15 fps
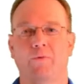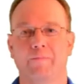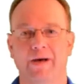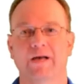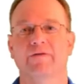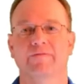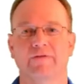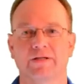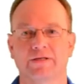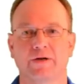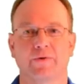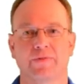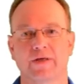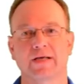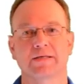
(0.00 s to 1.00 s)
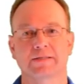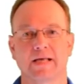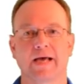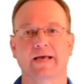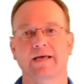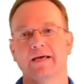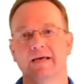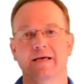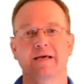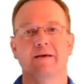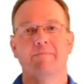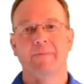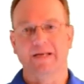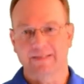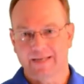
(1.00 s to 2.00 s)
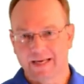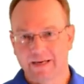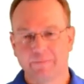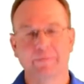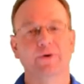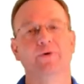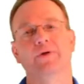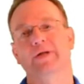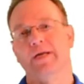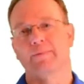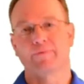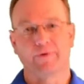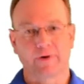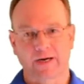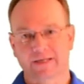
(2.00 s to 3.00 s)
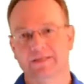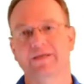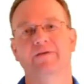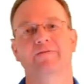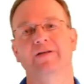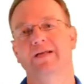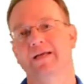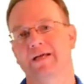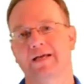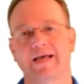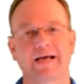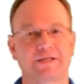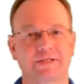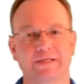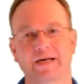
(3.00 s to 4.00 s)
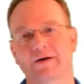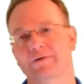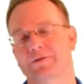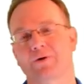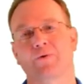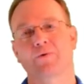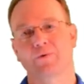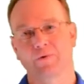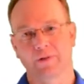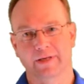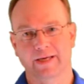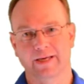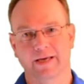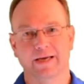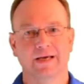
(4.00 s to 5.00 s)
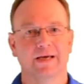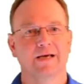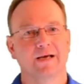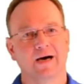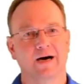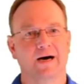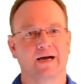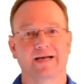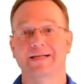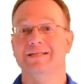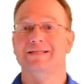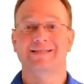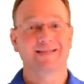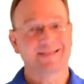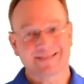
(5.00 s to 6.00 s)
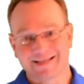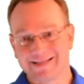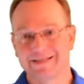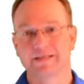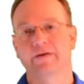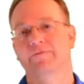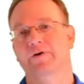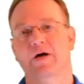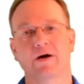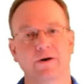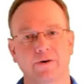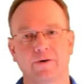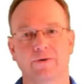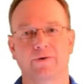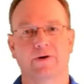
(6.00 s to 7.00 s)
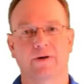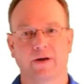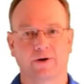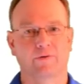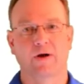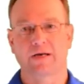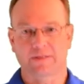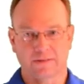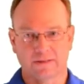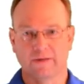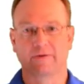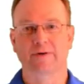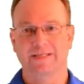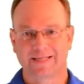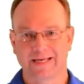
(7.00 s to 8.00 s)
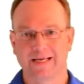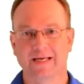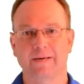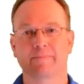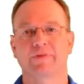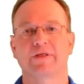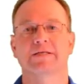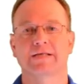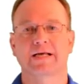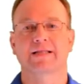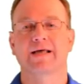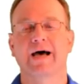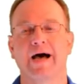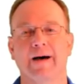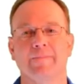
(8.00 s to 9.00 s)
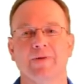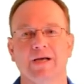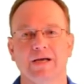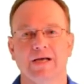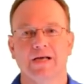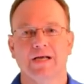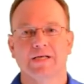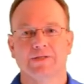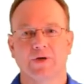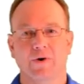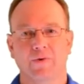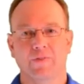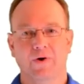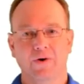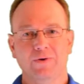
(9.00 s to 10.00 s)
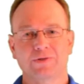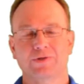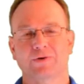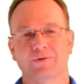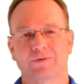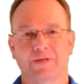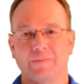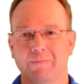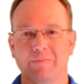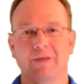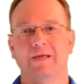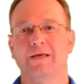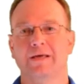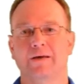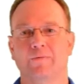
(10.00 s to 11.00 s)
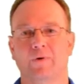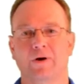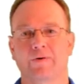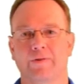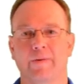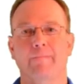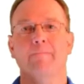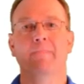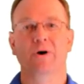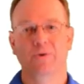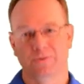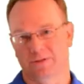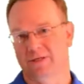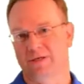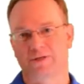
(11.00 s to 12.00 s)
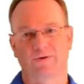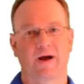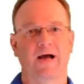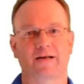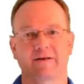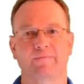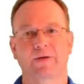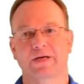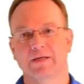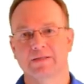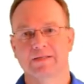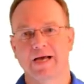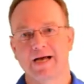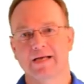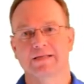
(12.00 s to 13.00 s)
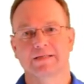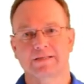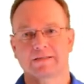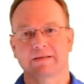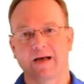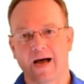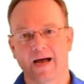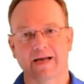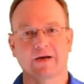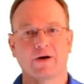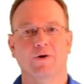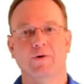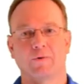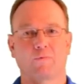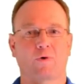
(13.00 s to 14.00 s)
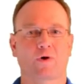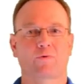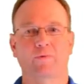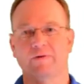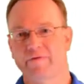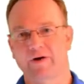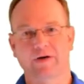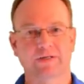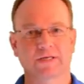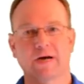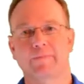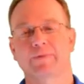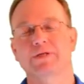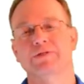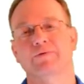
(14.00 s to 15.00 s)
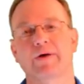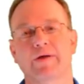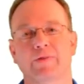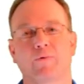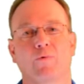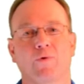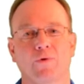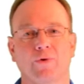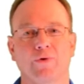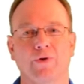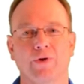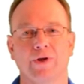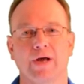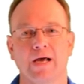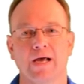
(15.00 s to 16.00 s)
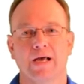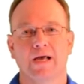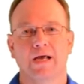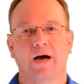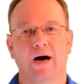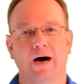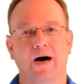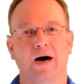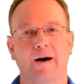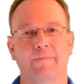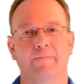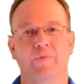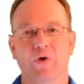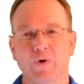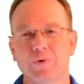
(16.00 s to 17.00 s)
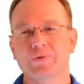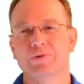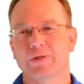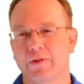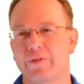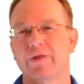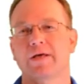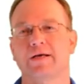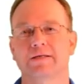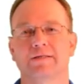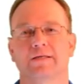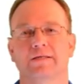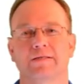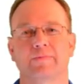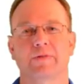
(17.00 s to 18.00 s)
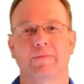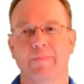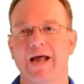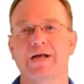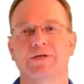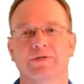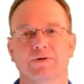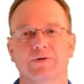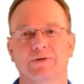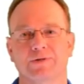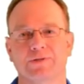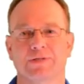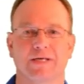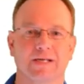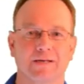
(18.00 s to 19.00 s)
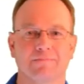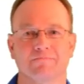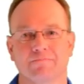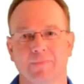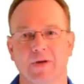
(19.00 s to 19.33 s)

benefits. Things like maintainability, productivity, catching errors early, consistency of code across a team, things like that. So those are, to me, what are the most attractive, because as I go and work with various companies around the world, those are the things that some of the managers and